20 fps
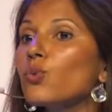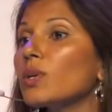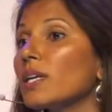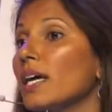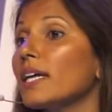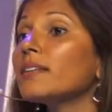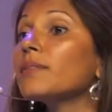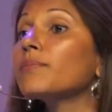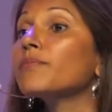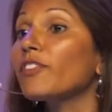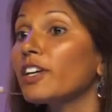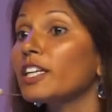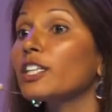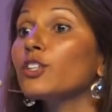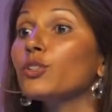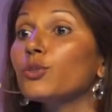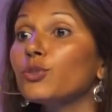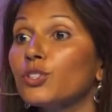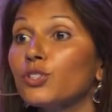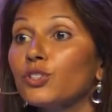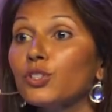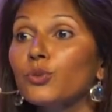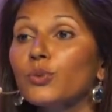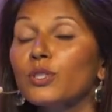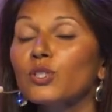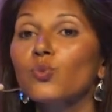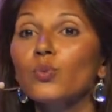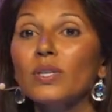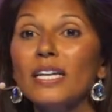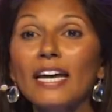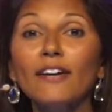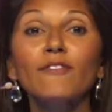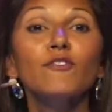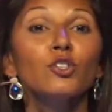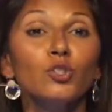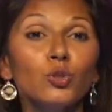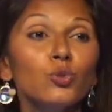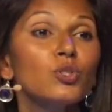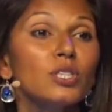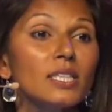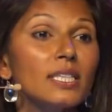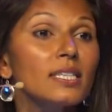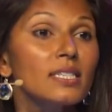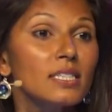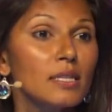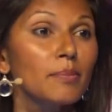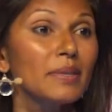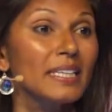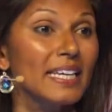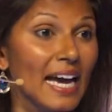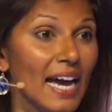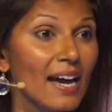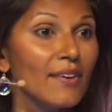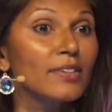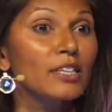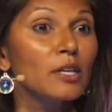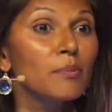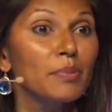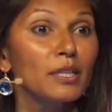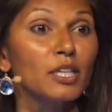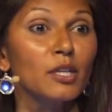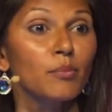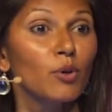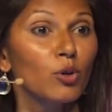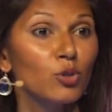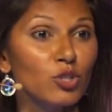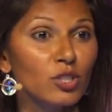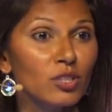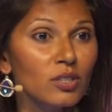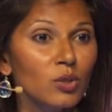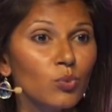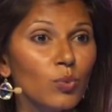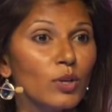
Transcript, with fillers: what I'd invite you to do is whenever you see somebody having a big emotion,